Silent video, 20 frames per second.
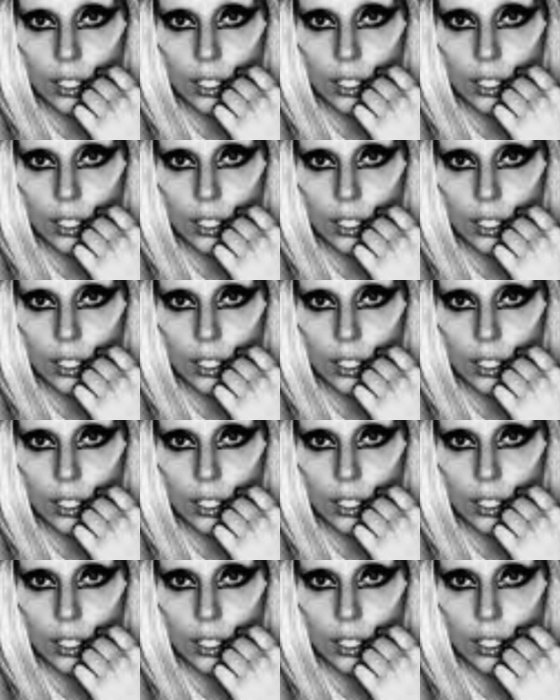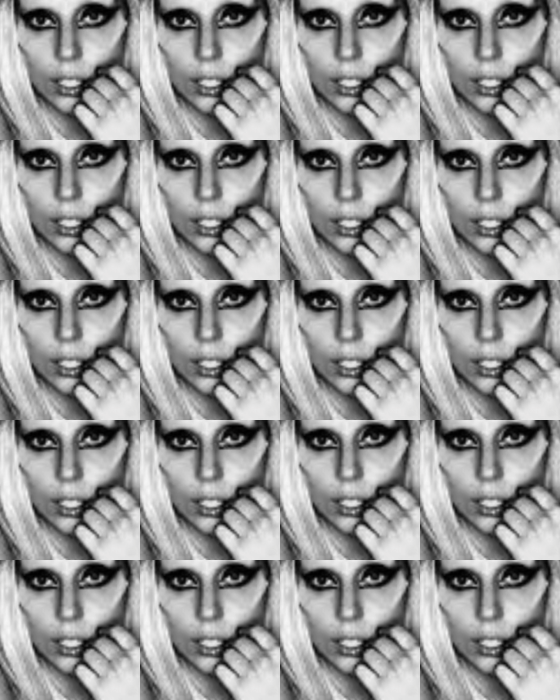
No one is speaking in this clip.